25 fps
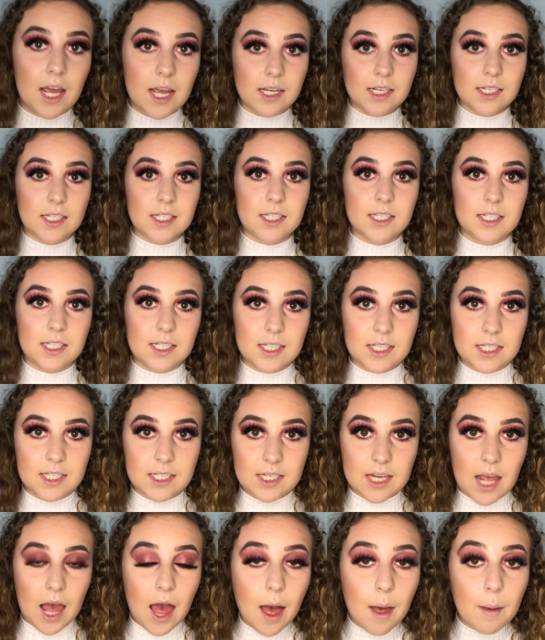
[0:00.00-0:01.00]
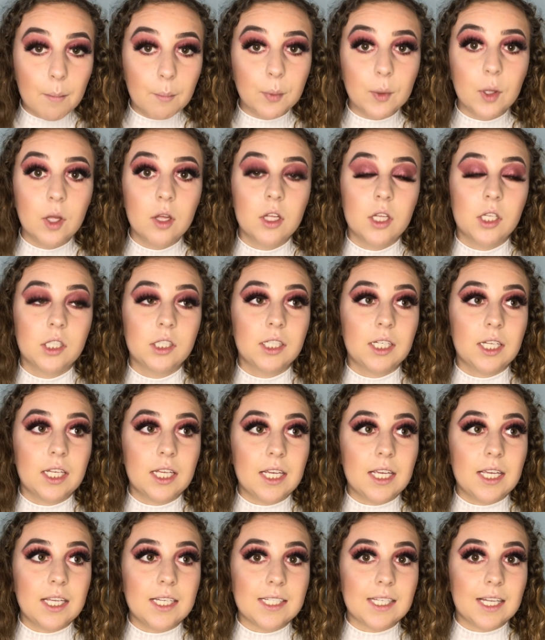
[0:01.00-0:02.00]
Next step
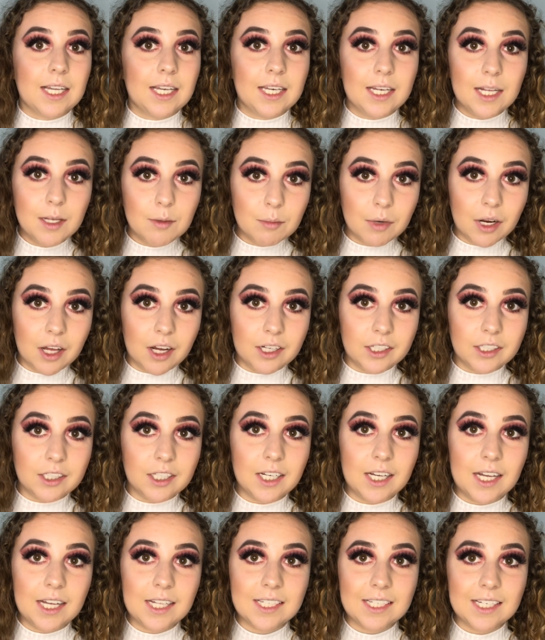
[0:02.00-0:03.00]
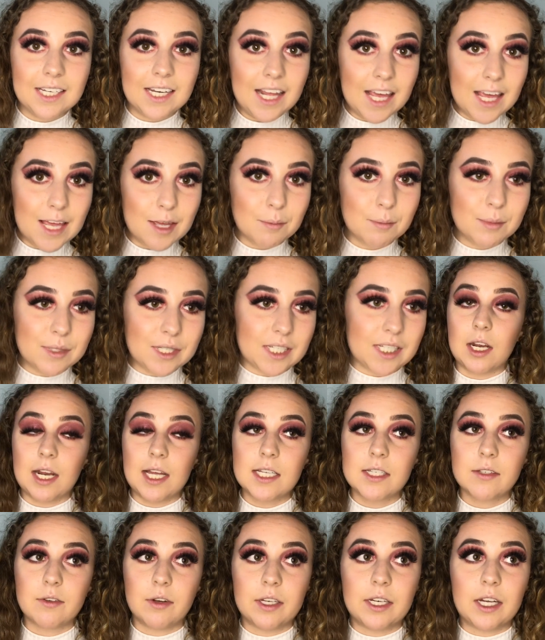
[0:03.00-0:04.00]
is lip liner and lips.
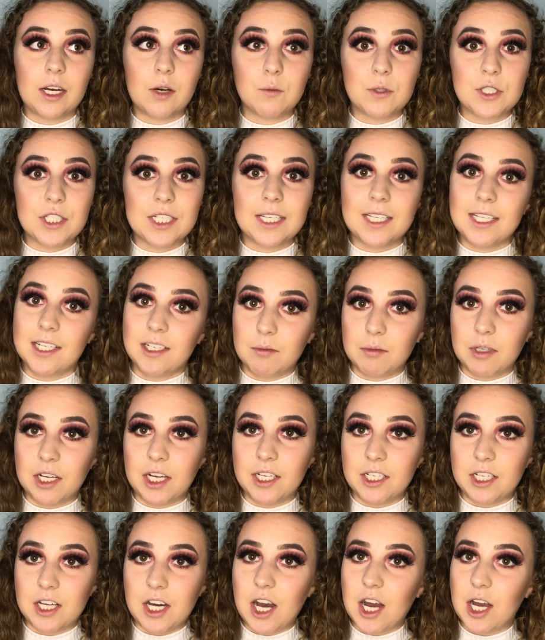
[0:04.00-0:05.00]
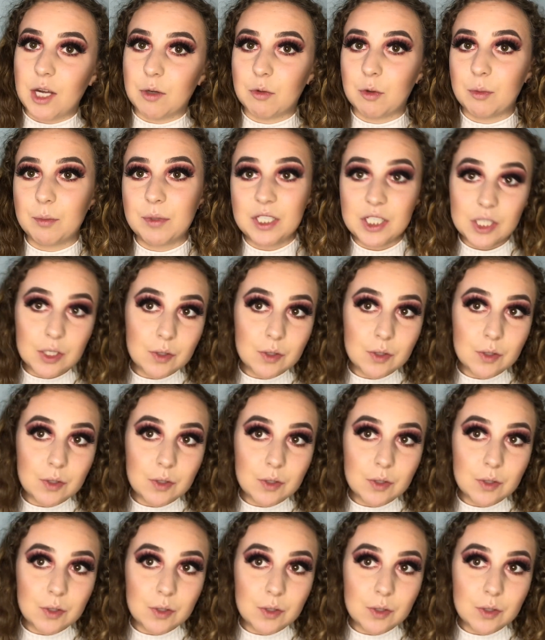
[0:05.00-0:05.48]
Let's find out which lip liner I will be